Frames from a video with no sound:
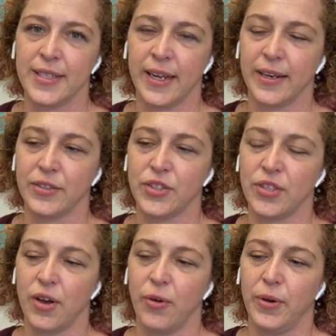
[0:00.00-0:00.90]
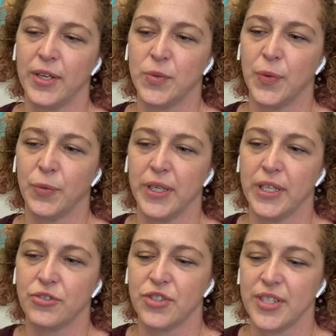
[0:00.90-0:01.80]
And so it's been really
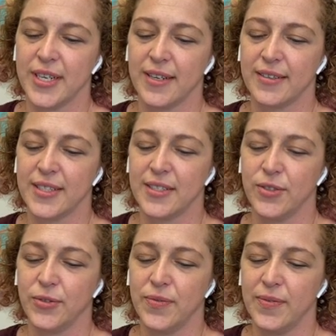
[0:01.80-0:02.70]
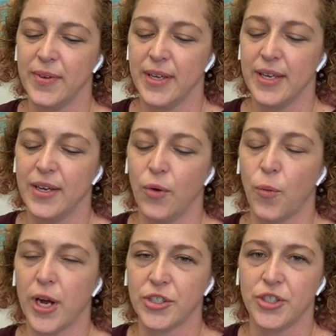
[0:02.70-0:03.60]
interesting to
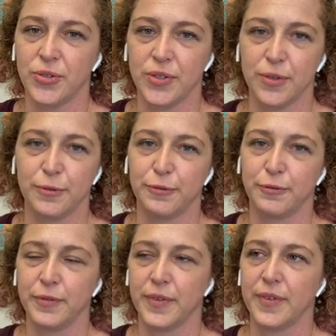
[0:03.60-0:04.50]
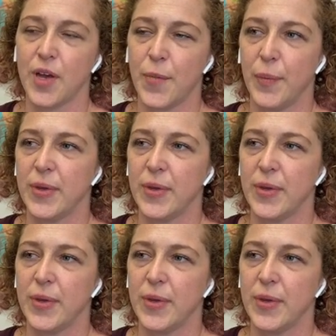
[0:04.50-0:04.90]
watch Joseph come up.